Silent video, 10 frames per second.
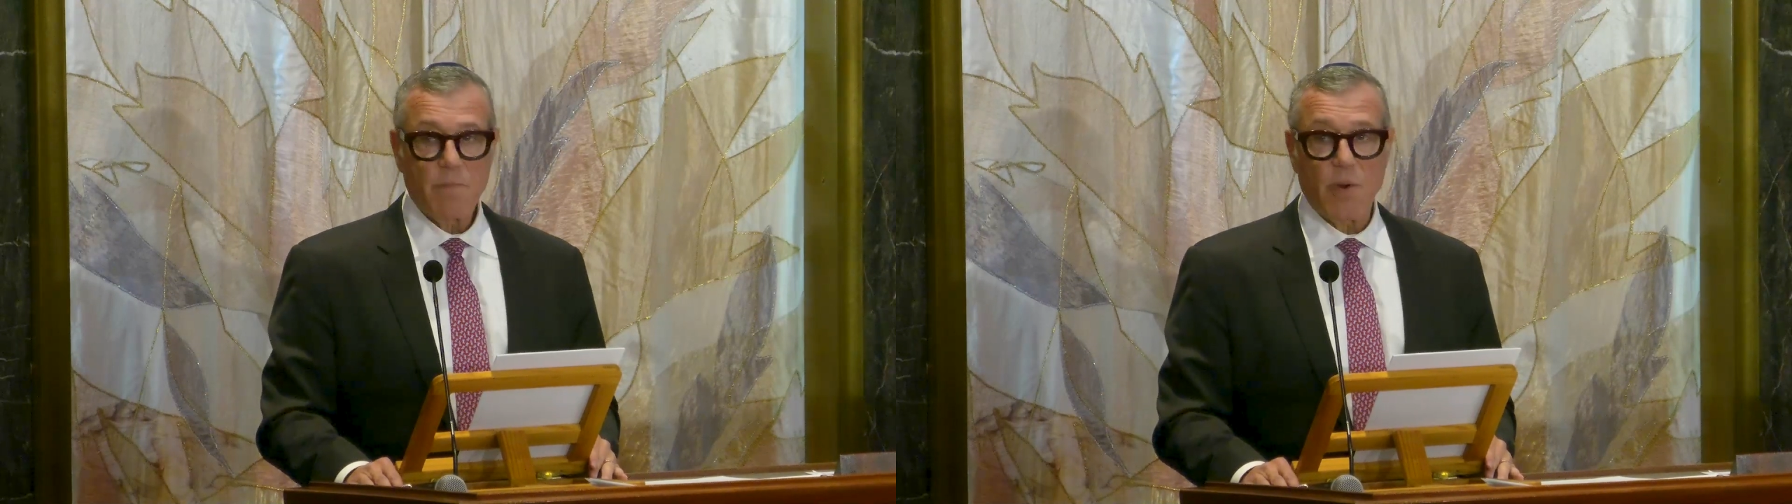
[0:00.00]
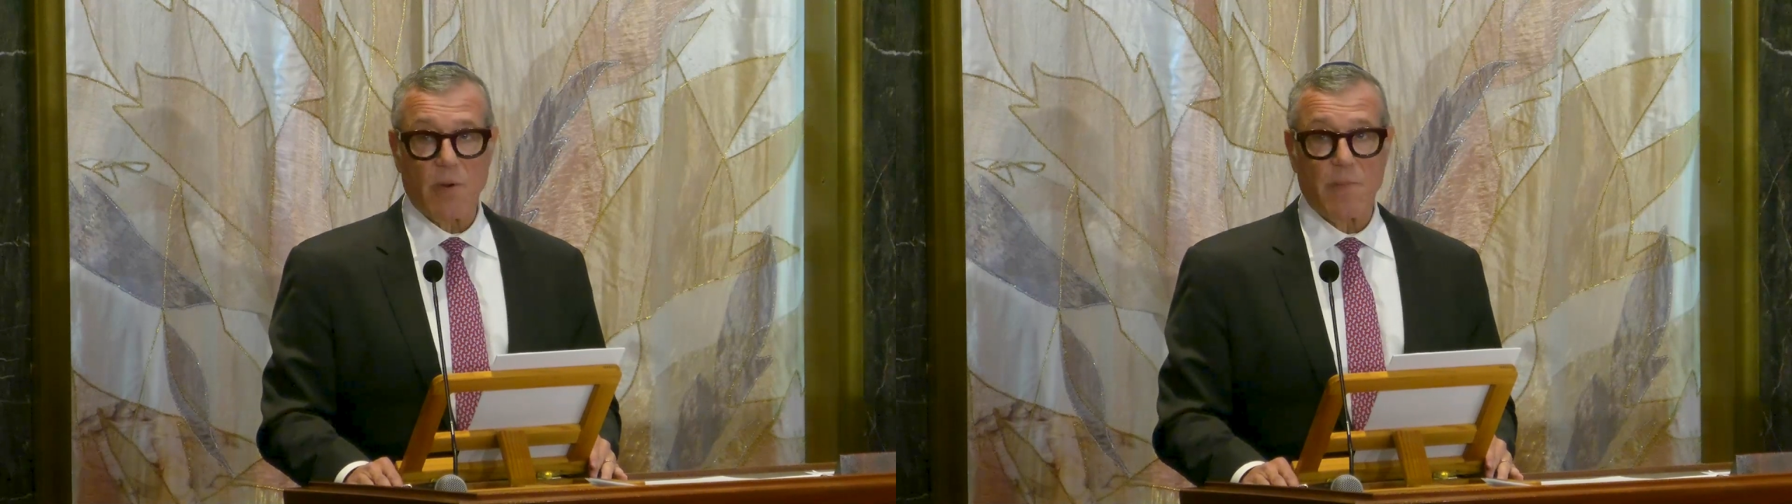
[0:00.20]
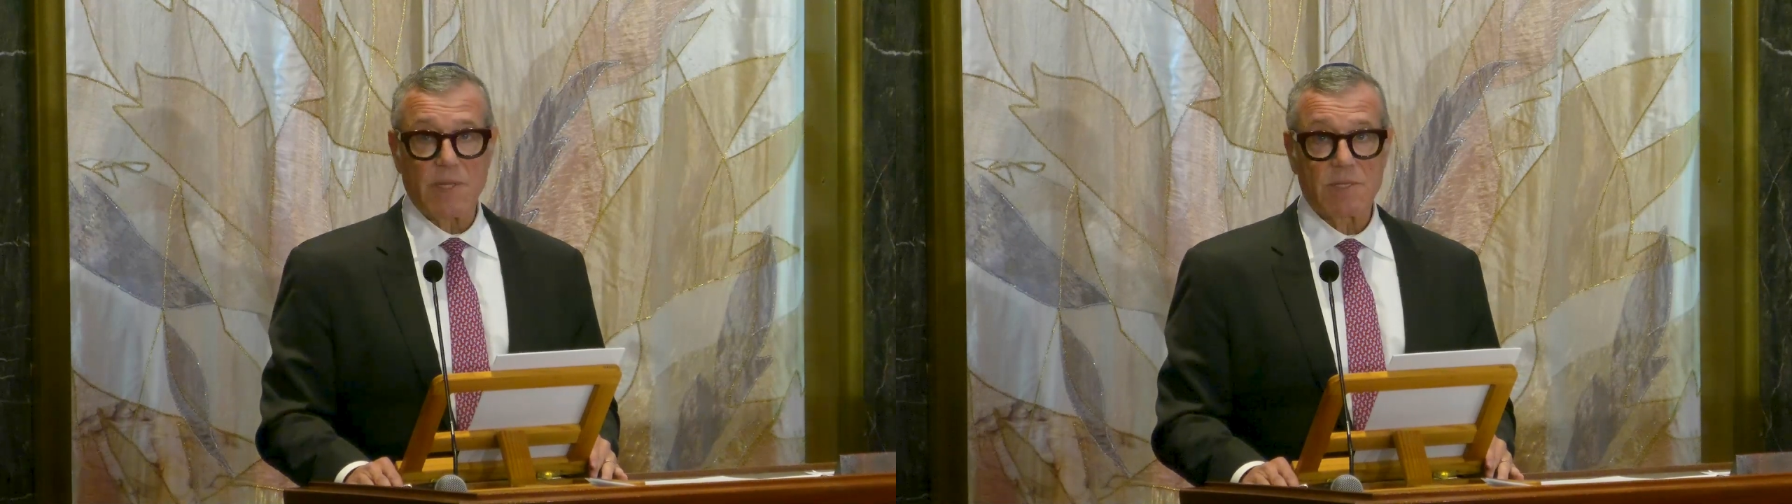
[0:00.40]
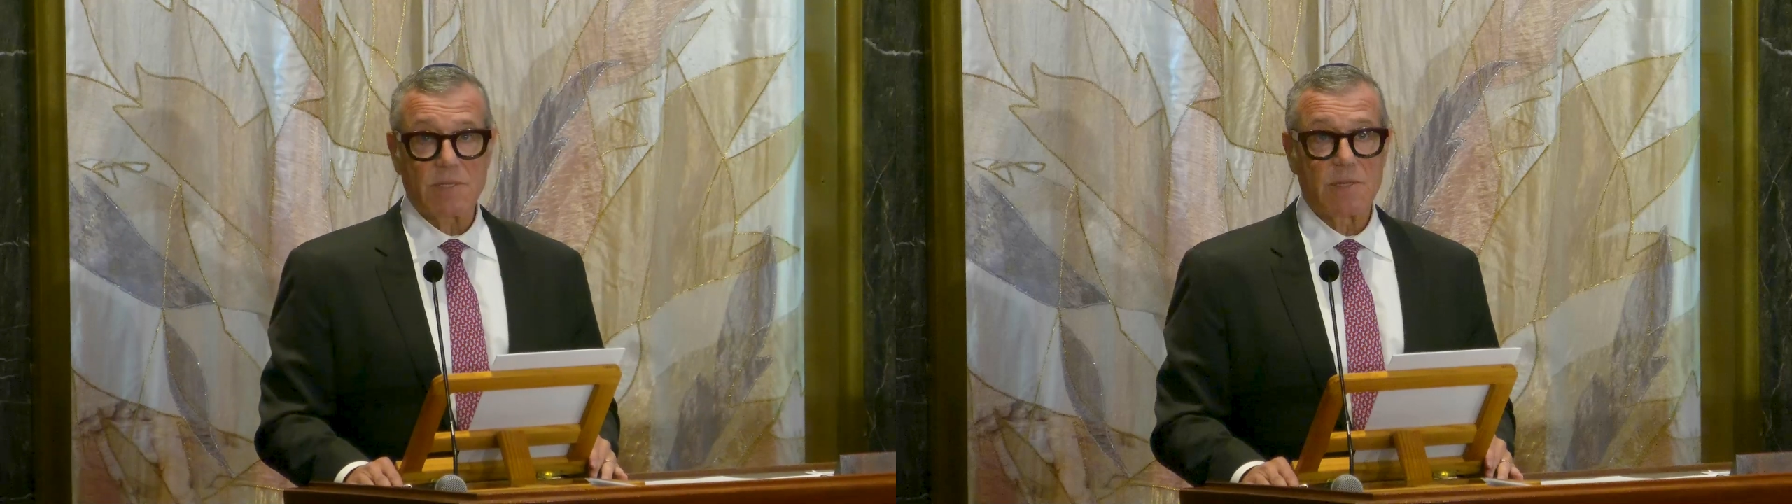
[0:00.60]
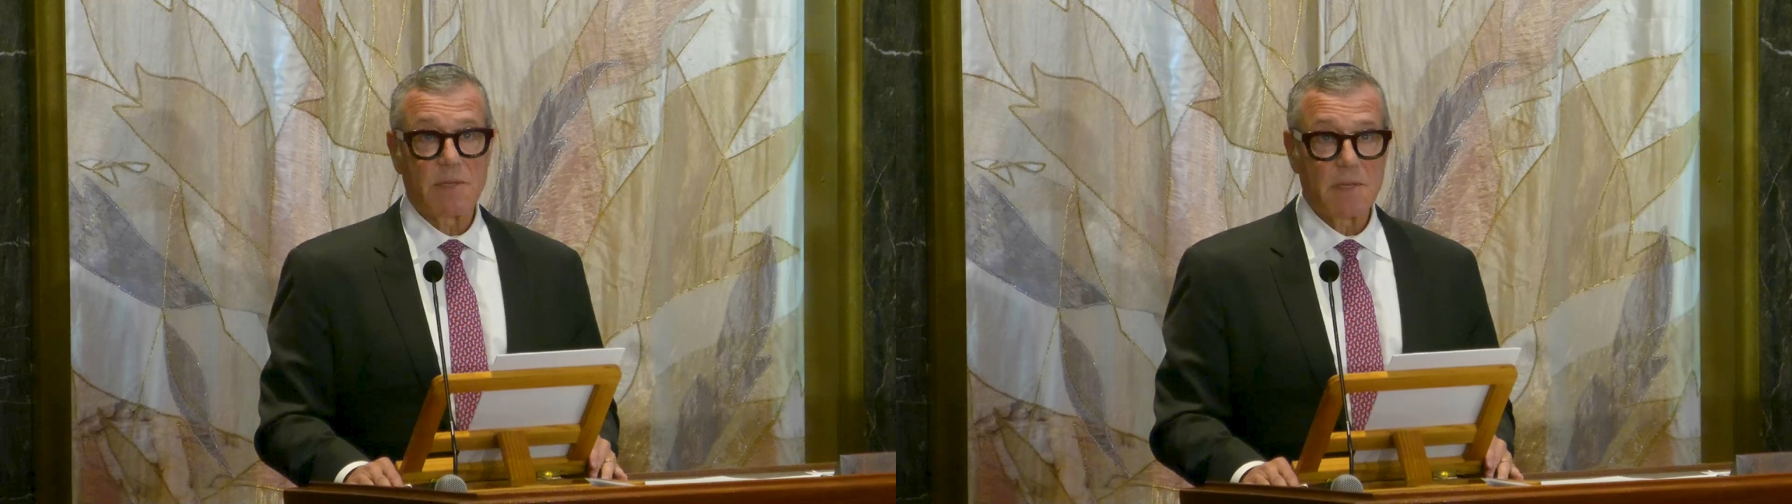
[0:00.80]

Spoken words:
Purpose.